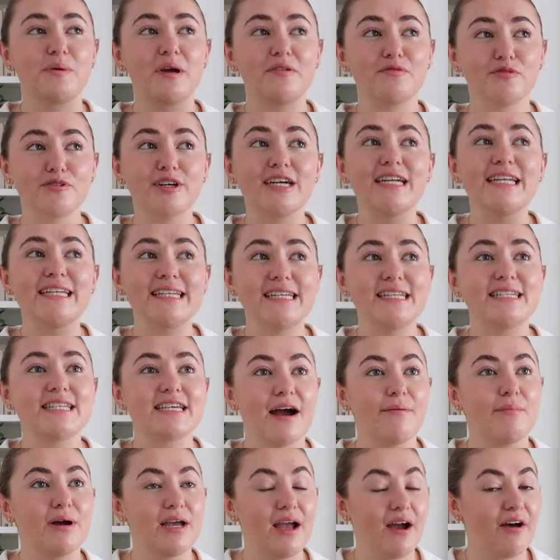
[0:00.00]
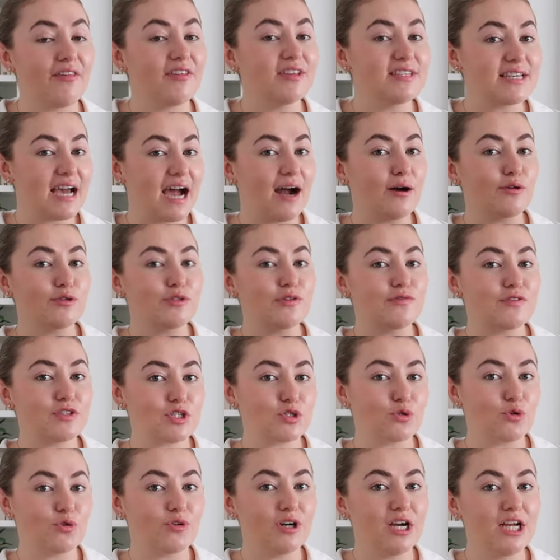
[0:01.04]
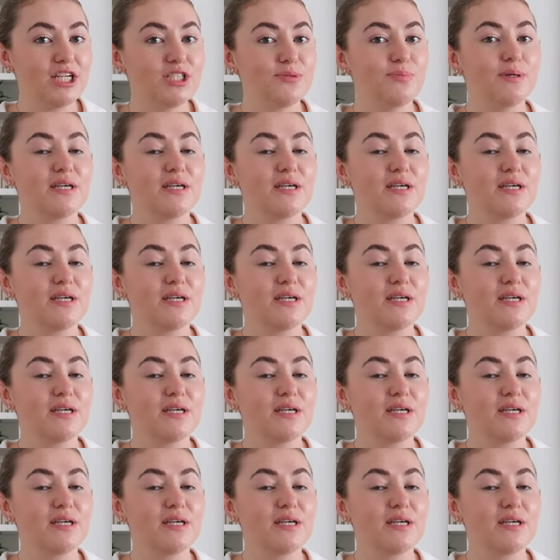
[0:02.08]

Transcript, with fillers: I really need to get my others out of storage,